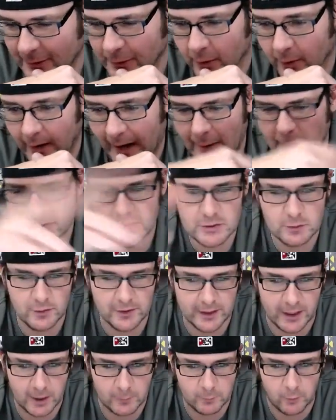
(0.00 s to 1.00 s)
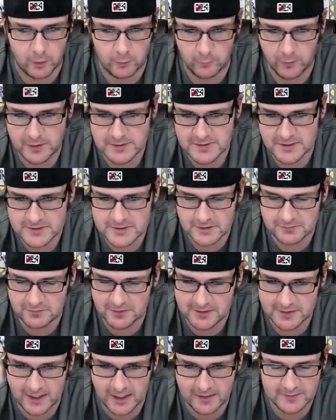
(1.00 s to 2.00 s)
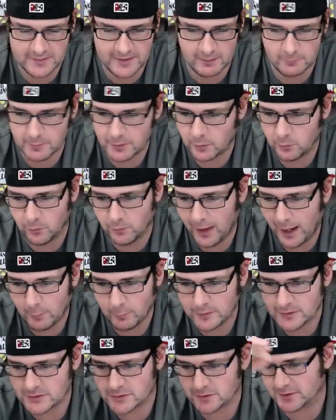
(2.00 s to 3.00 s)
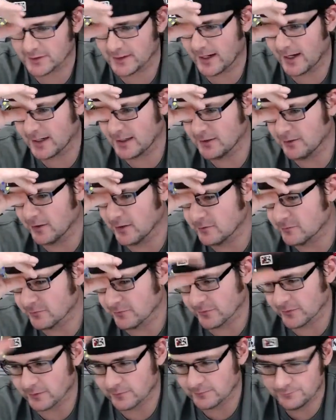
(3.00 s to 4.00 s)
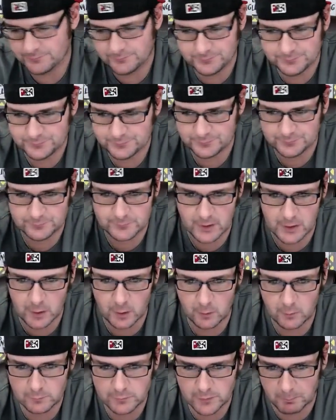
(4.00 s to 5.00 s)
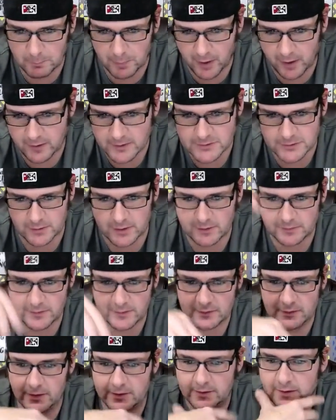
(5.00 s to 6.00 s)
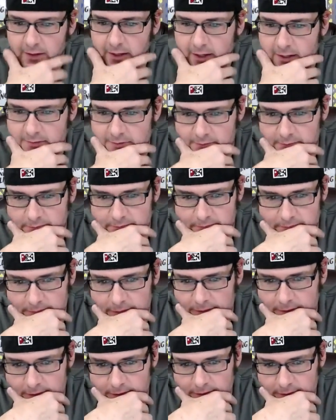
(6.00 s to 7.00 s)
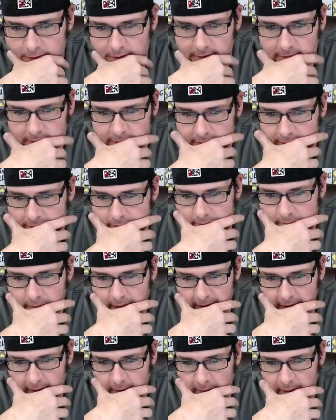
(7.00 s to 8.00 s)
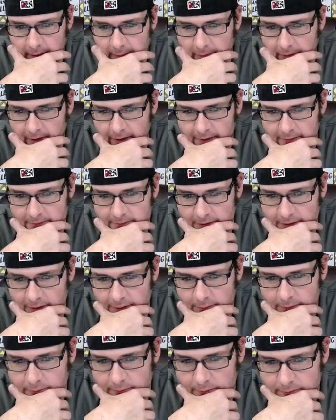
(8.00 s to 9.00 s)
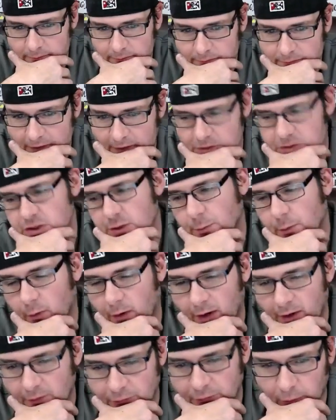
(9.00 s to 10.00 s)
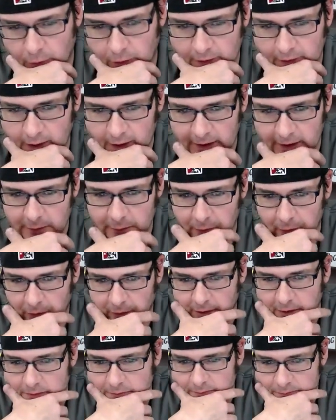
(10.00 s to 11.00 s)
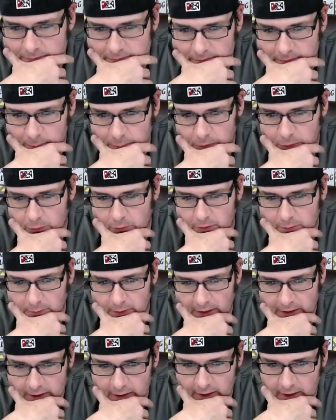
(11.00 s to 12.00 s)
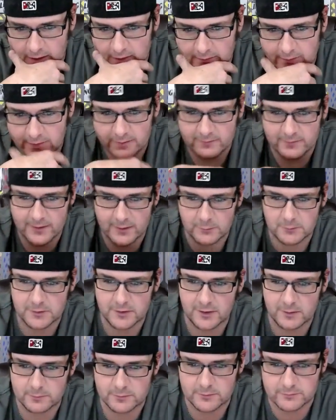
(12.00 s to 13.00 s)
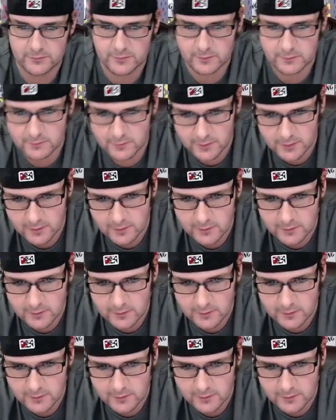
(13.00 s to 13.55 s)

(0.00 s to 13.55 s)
Uh, I don't know. I would do like airport runs and stuff like that. I think that would be cool. I wouldn't turn it on at night for, you know, the bars or anything like that. I'm picking up people at you know on Chippewa at four o'clock in the morning, puking in my car. That that would not be fun.